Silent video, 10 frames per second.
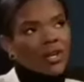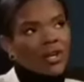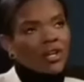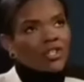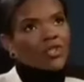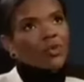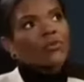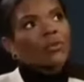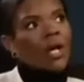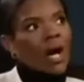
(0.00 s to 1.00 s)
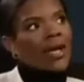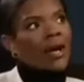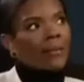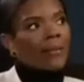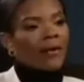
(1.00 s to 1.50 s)
she, she's sort of
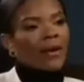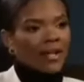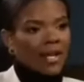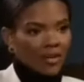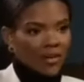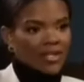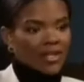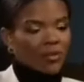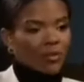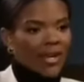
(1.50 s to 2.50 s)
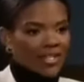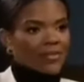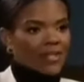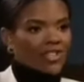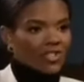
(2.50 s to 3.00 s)
relying on American ignorance and the
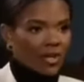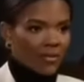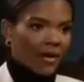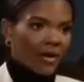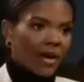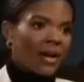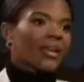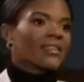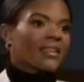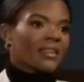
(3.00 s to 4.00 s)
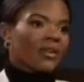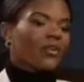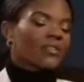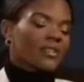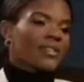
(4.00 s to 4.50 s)
race obsession in America and extending it,